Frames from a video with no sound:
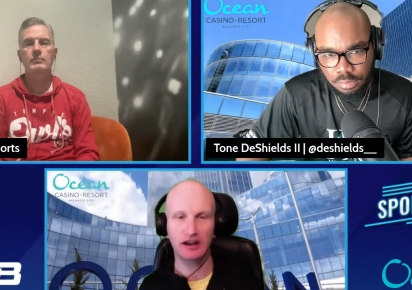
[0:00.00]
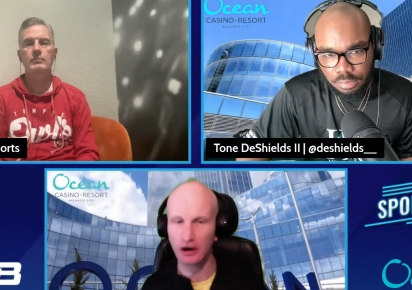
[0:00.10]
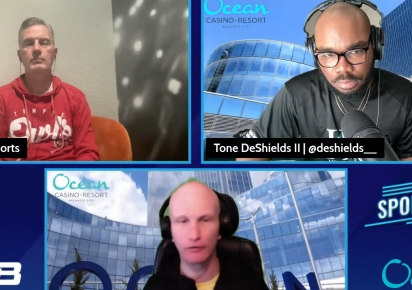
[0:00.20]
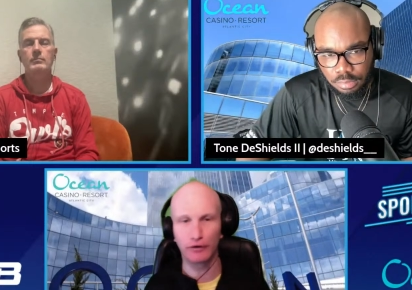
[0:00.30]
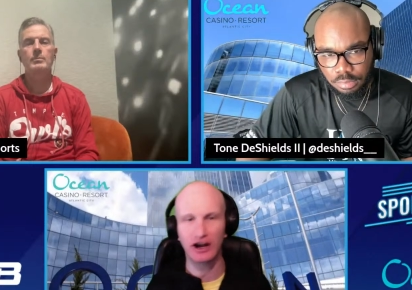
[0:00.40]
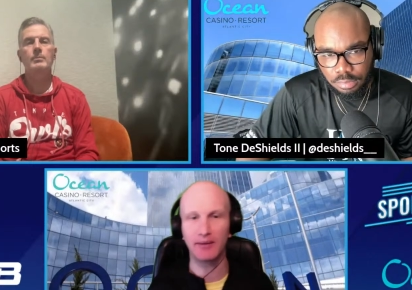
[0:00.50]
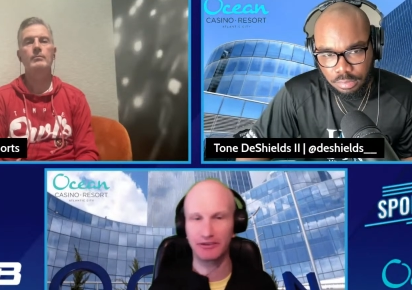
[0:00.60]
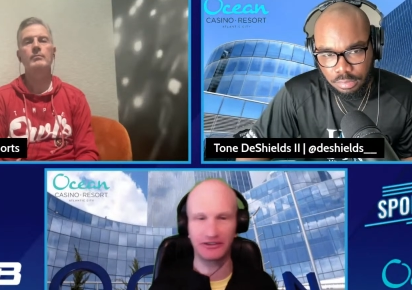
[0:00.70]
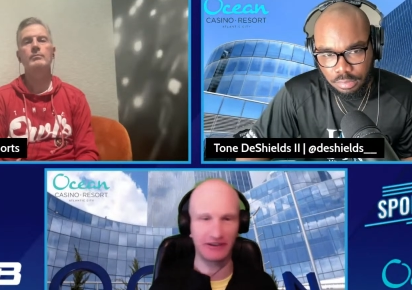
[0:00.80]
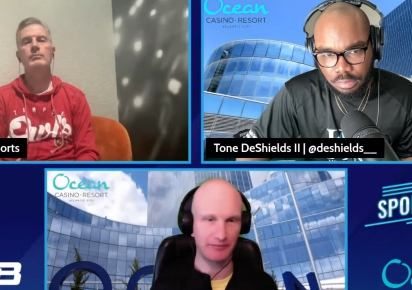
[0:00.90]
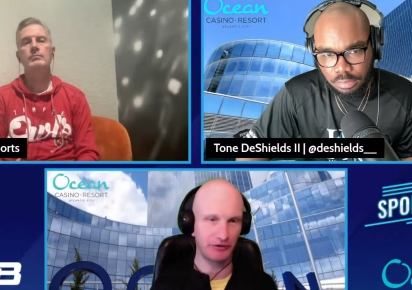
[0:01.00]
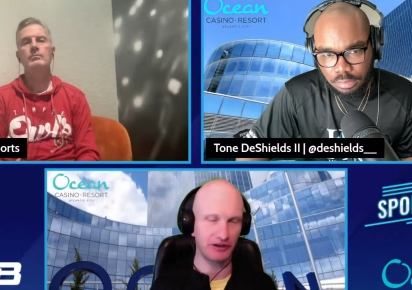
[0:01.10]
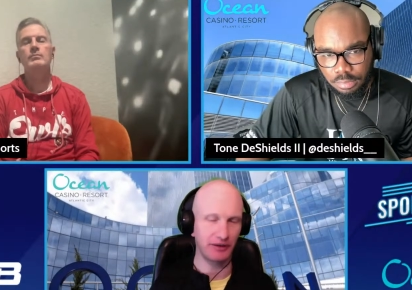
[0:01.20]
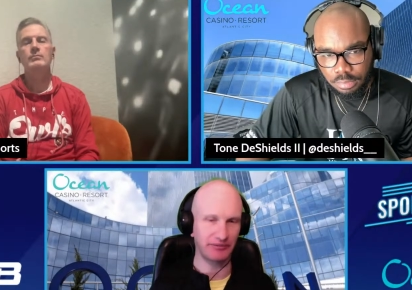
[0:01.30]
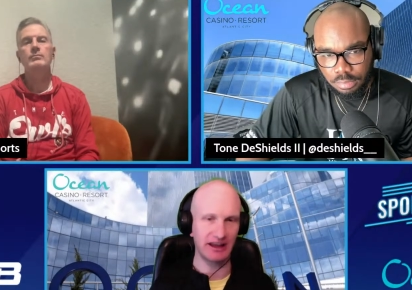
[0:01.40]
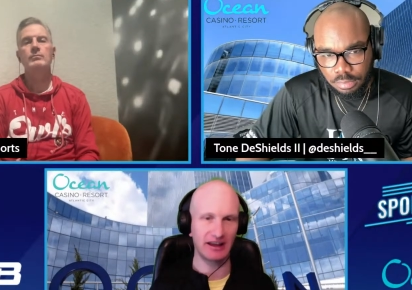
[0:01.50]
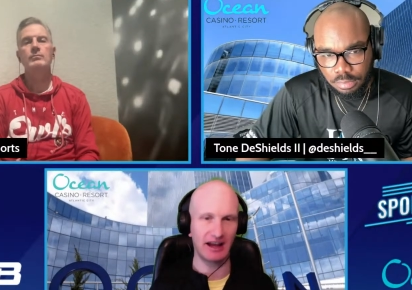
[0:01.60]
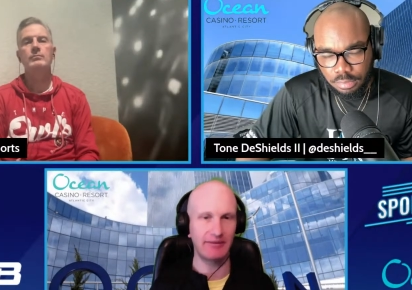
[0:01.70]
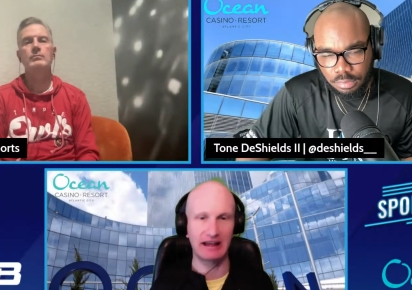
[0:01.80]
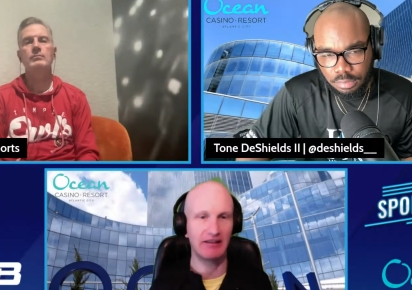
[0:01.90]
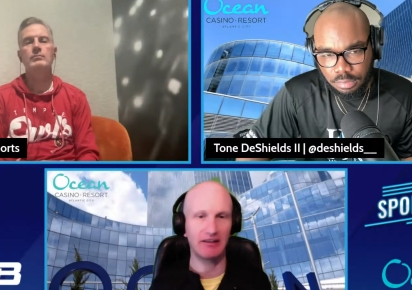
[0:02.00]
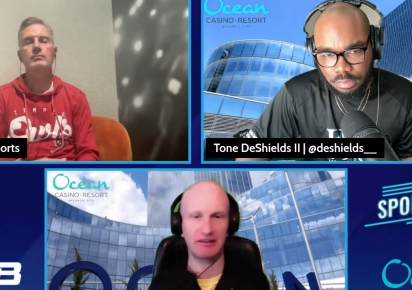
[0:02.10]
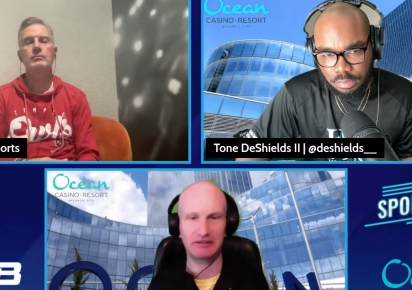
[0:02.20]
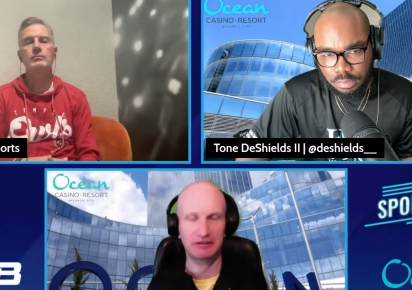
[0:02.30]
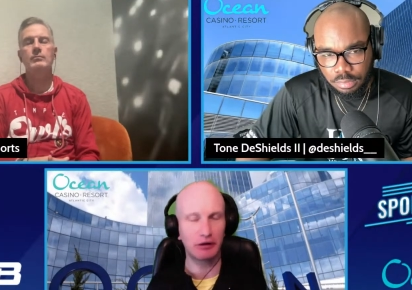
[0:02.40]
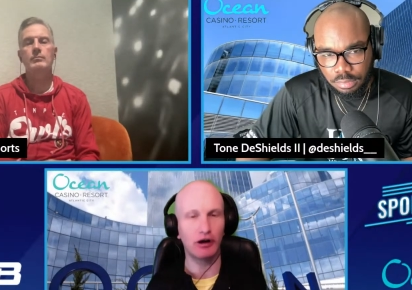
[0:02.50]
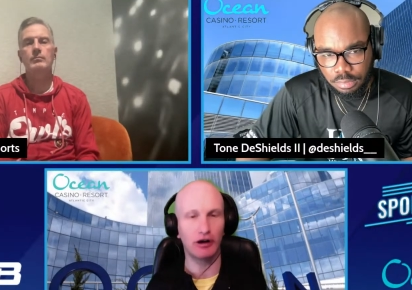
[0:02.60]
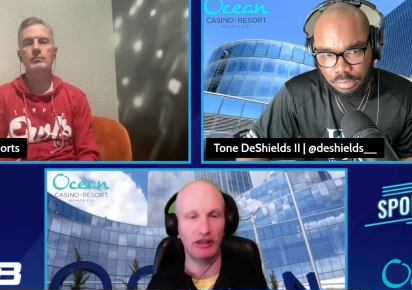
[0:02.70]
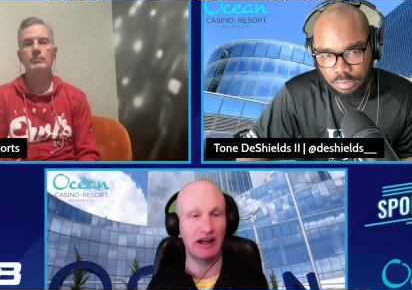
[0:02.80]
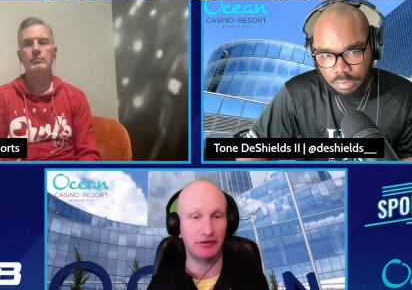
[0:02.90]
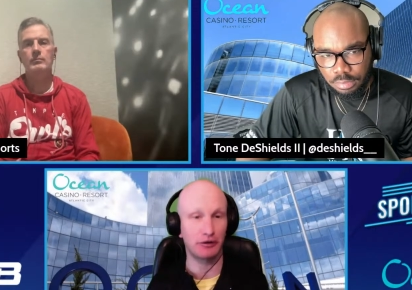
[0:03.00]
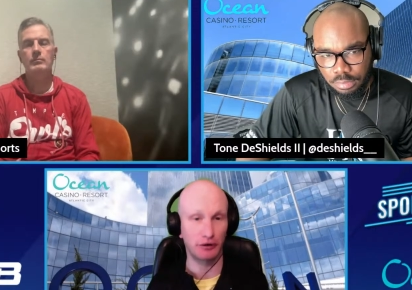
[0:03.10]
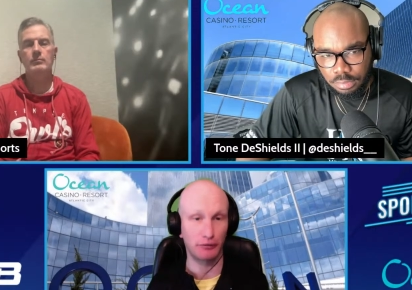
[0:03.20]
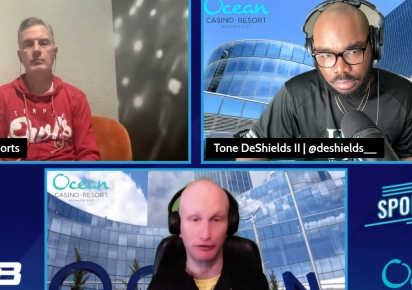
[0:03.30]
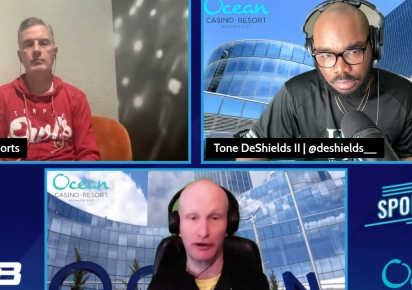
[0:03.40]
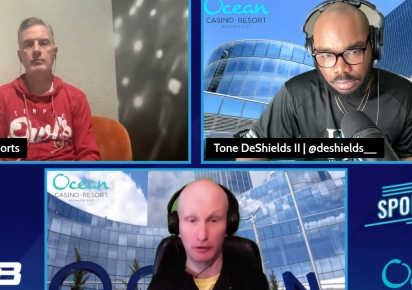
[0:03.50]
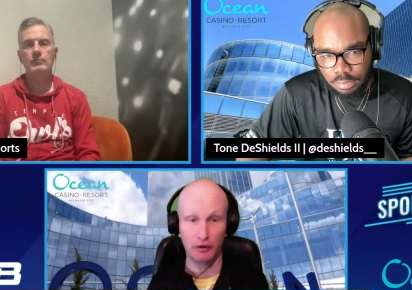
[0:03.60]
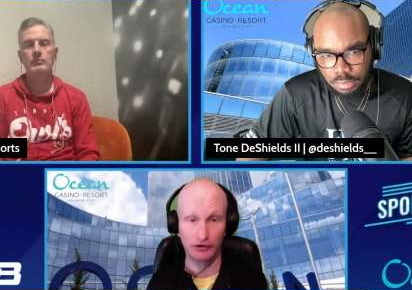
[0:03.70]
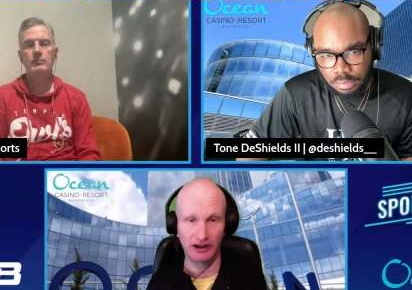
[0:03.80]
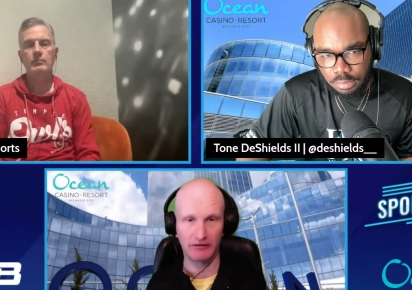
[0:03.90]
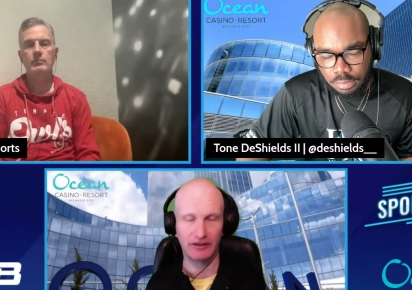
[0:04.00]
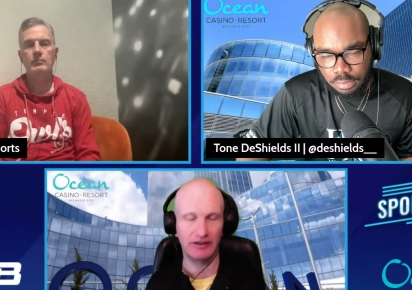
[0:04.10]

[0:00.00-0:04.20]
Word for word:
Speaker 1: overcompensate for something. I mean, there are a lot of turnovers that are on Jalen.